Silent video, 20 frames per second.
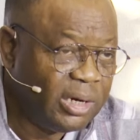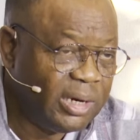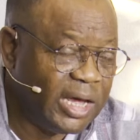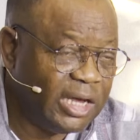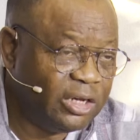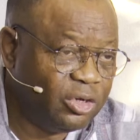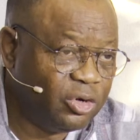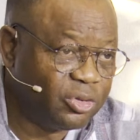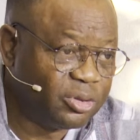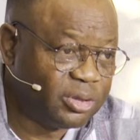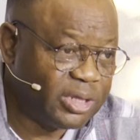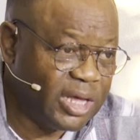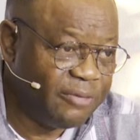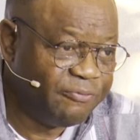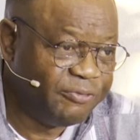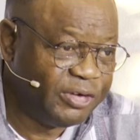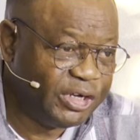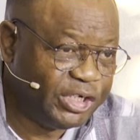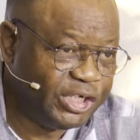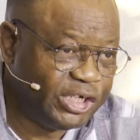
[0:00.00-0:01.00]
that your
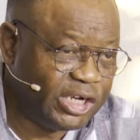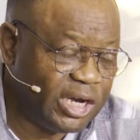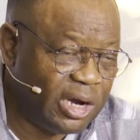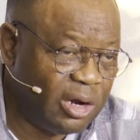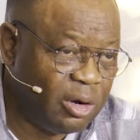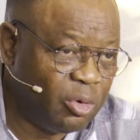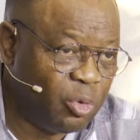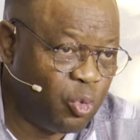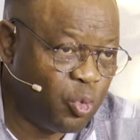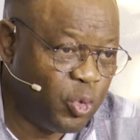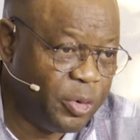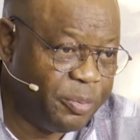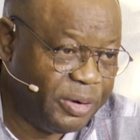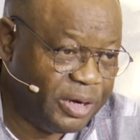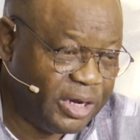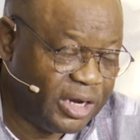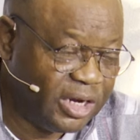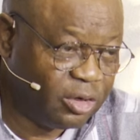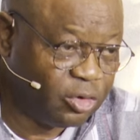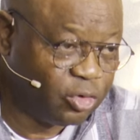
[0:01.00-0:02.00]
salvation will
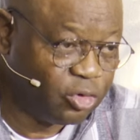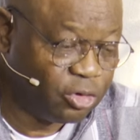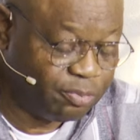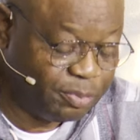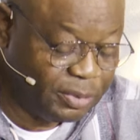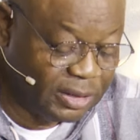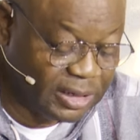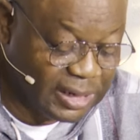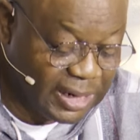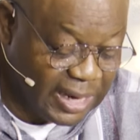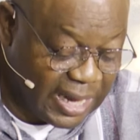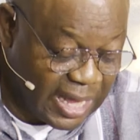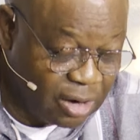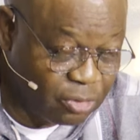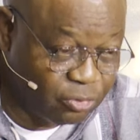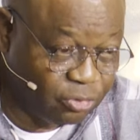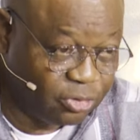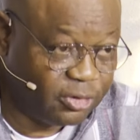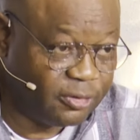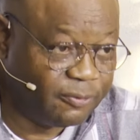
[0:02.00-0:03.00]
begin to speak
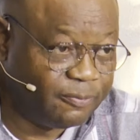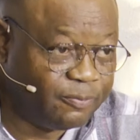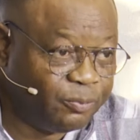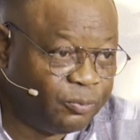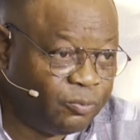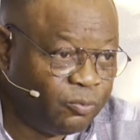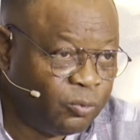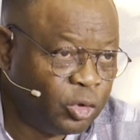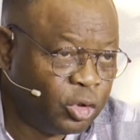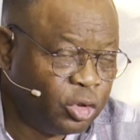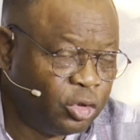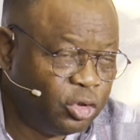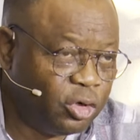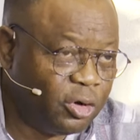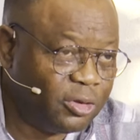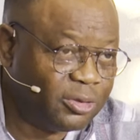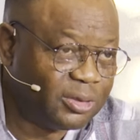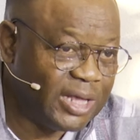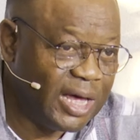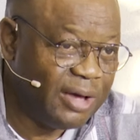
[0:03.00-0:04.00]
loud.
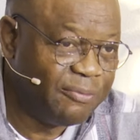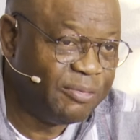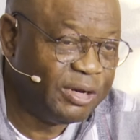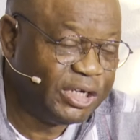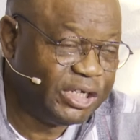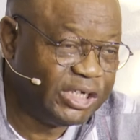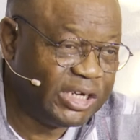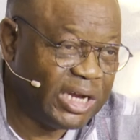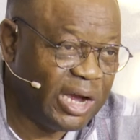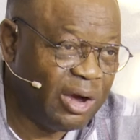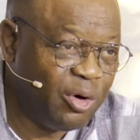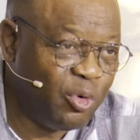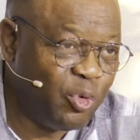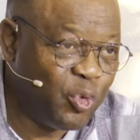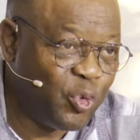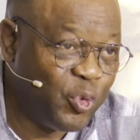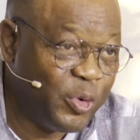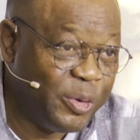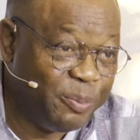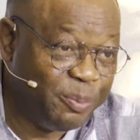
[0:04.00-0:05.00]
Your salvation
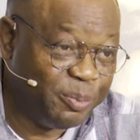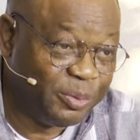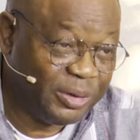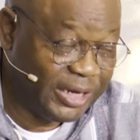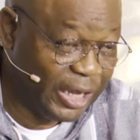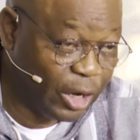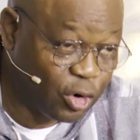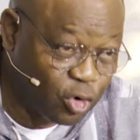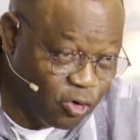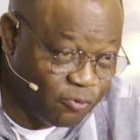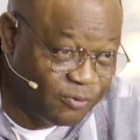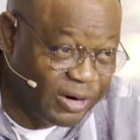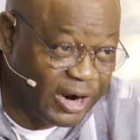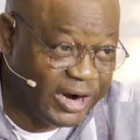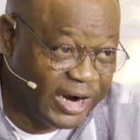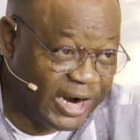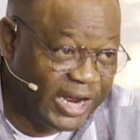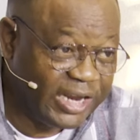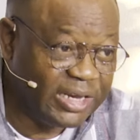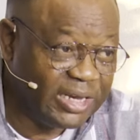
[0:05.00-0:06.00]
will take
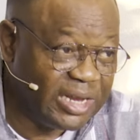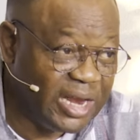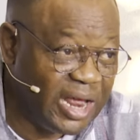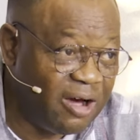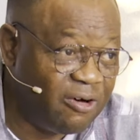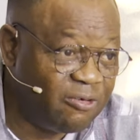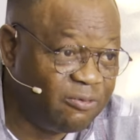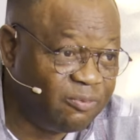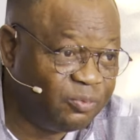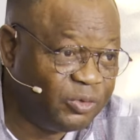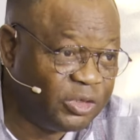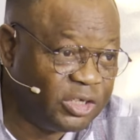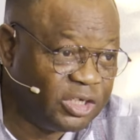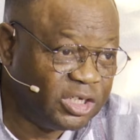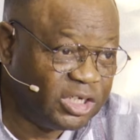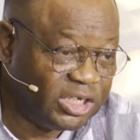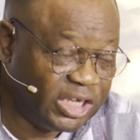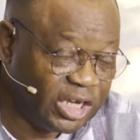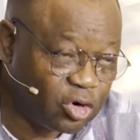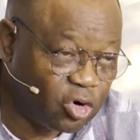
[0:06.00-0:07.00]
over right now,
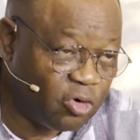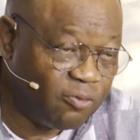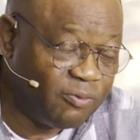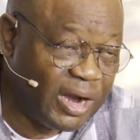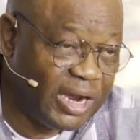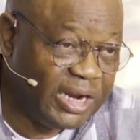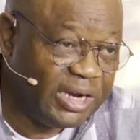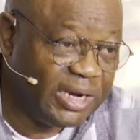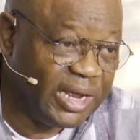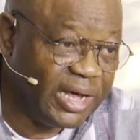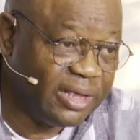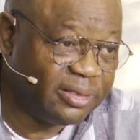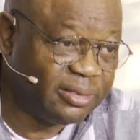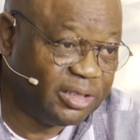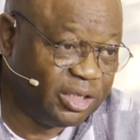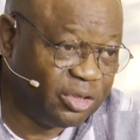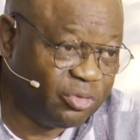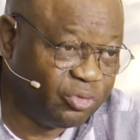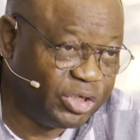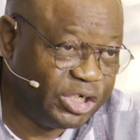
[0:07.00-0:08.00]
take over in that
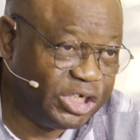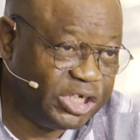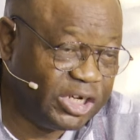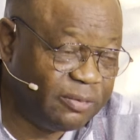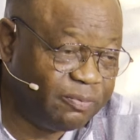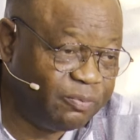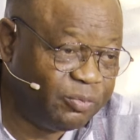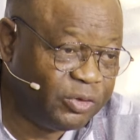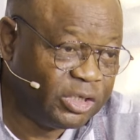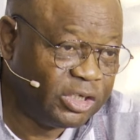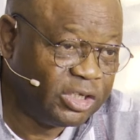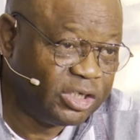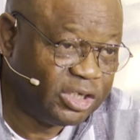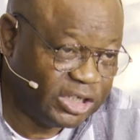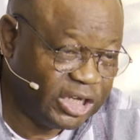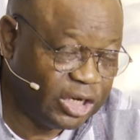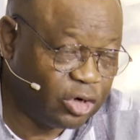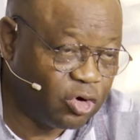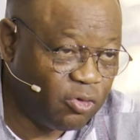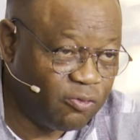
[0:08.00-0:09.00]
situation,
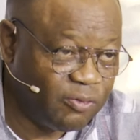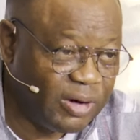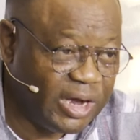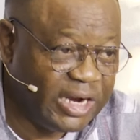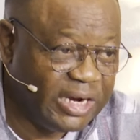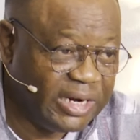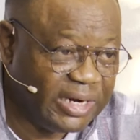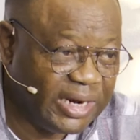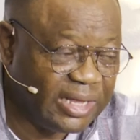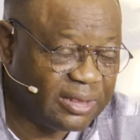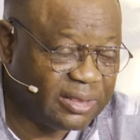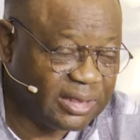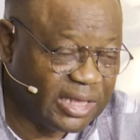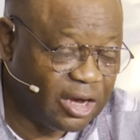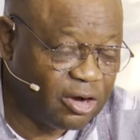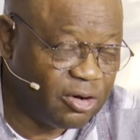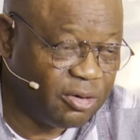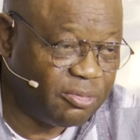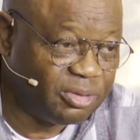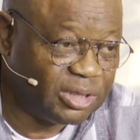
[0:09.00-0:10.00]
take over in that
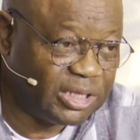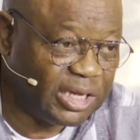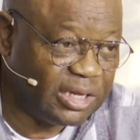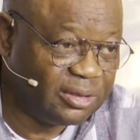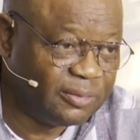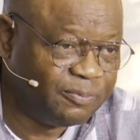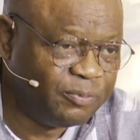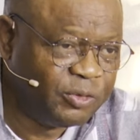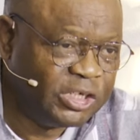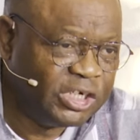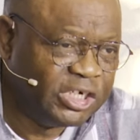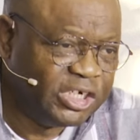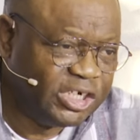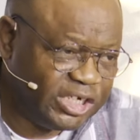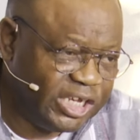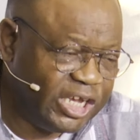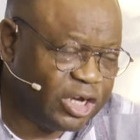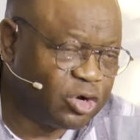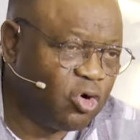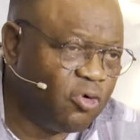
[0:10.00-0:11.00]
circumstance,
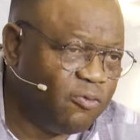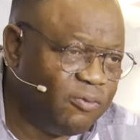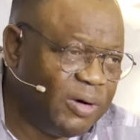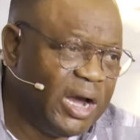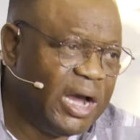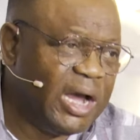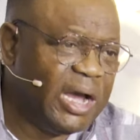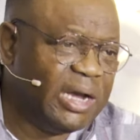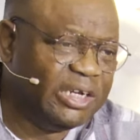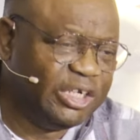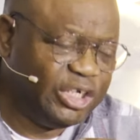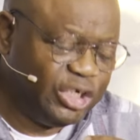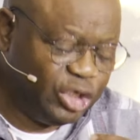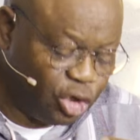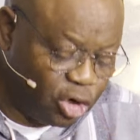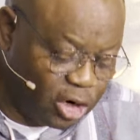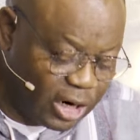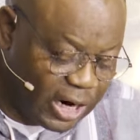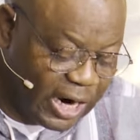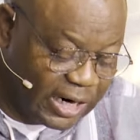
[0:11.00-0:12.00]
take over
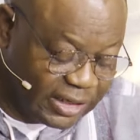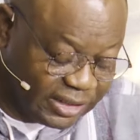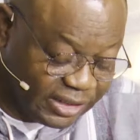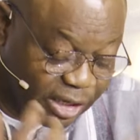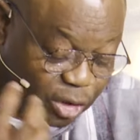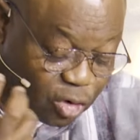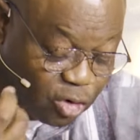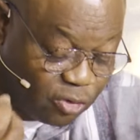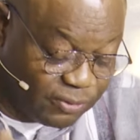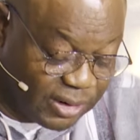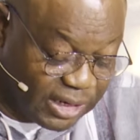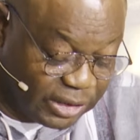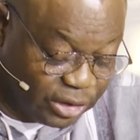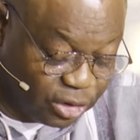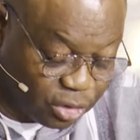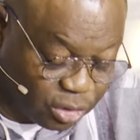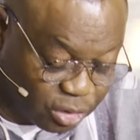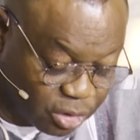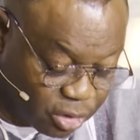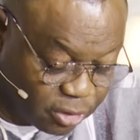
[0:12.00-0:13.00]
your heart, take over
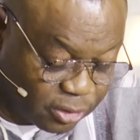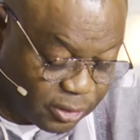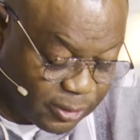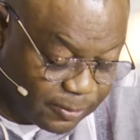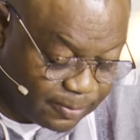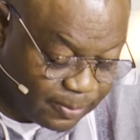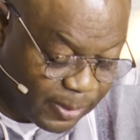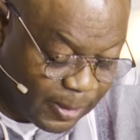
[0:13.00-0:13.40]
your thought.